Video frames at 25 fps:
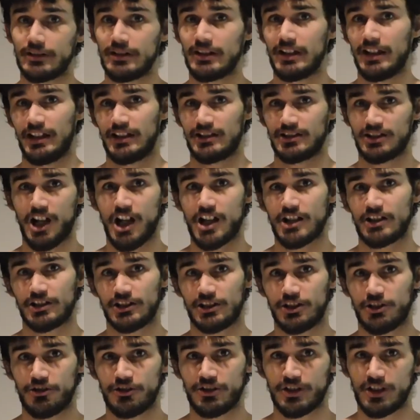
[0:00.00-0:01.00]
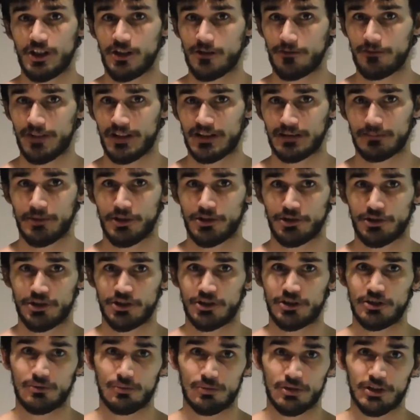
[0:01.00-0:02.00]
exhausting yourself as much as
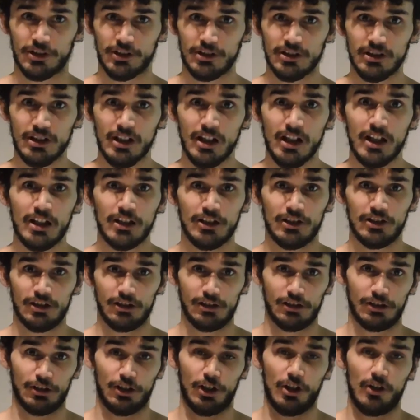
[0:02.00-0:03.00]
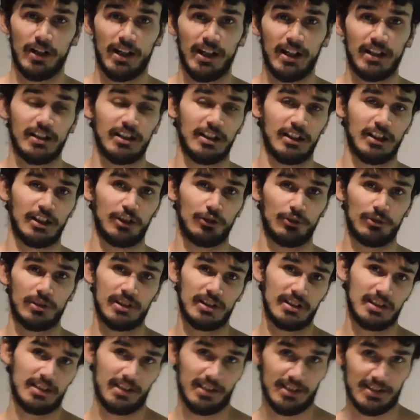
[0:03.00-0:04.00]
you were, you can go ahead and
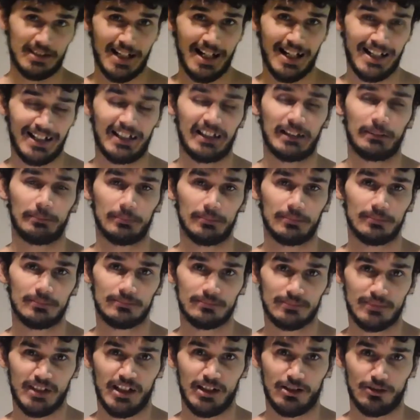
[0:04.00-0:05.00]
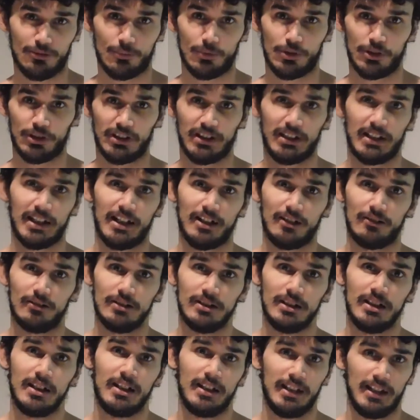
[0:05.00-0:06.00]
increase the time that you're working out.
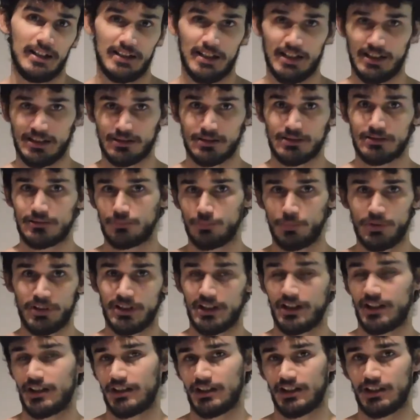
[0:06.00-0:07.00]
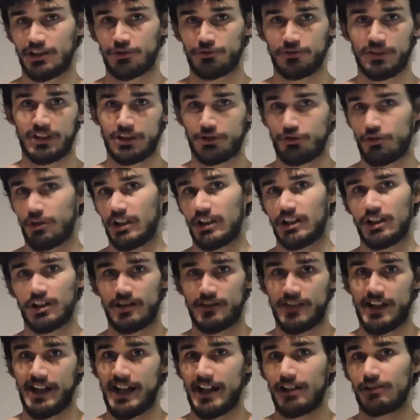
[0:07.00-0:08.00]
And that's with anything, strength training, all
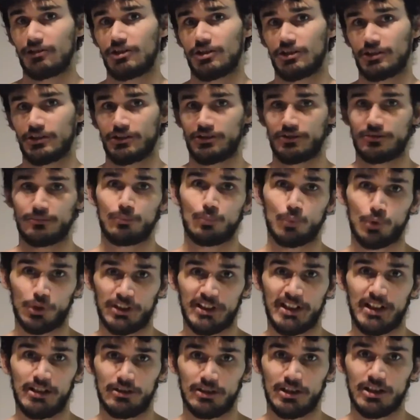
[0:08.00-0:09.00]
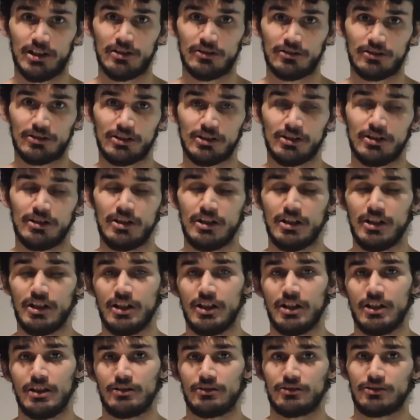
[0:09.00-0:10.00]
that, how long your workout goes.
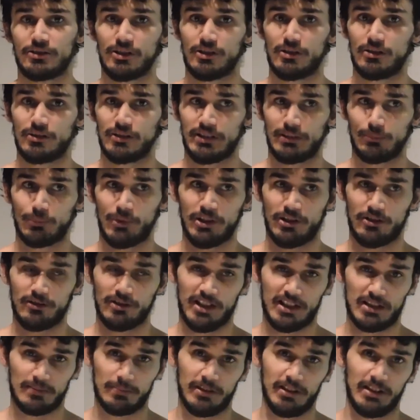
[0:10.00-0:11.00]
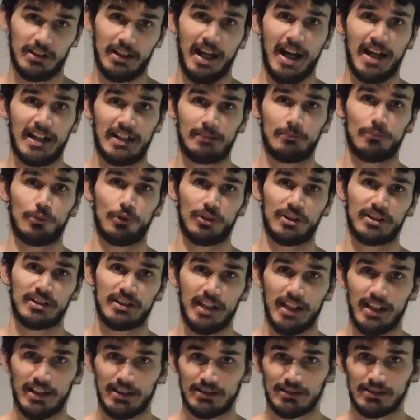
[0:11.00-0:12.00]
So whether that's being adding more
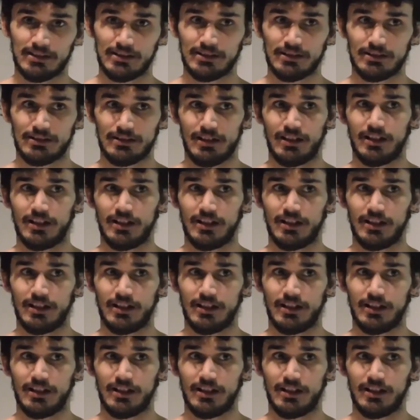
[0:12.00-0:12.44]
sets,